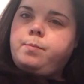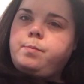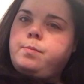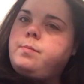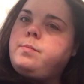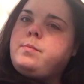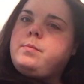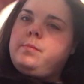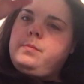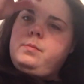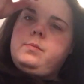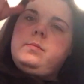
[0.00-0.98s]

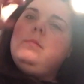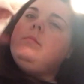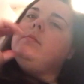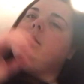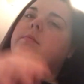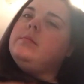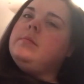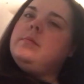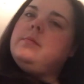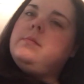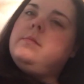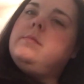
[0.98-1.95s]

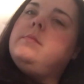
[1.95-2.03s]
No one is speaking in this clip.